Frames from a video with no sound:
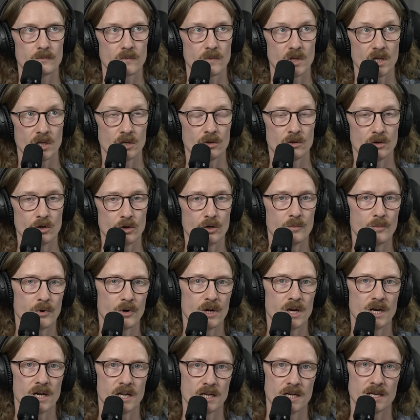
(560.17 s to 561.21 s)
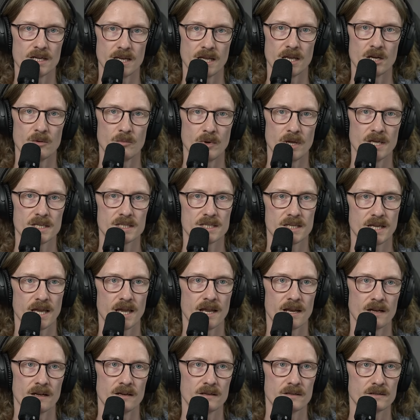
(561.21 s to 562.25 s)
like you could put it in a database,
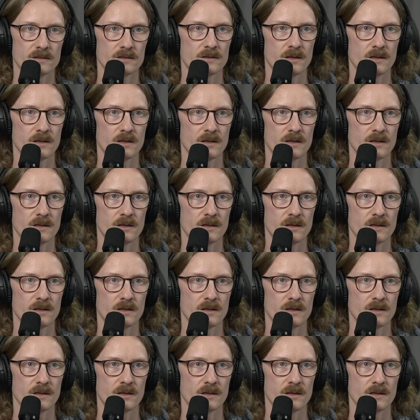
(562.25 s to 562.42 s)
and